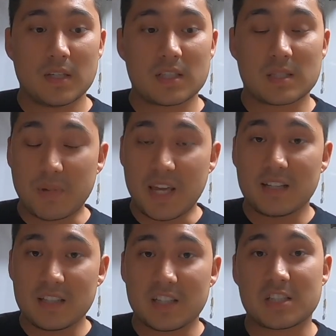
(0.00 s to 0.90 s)

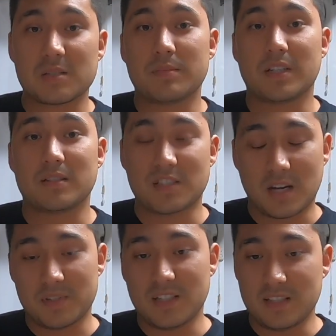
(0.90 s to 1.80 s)
Spanglish but
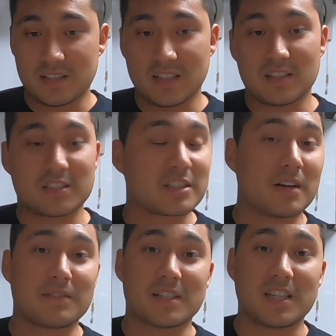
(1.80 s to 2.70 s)
Japanese English
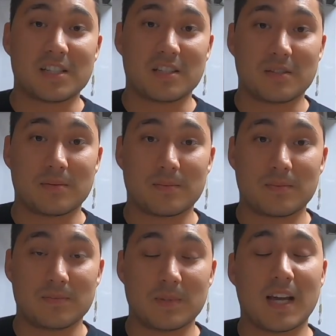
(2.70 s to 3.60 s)
conversations
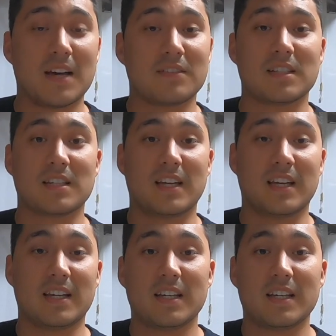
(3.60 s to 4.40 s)
we've been having today.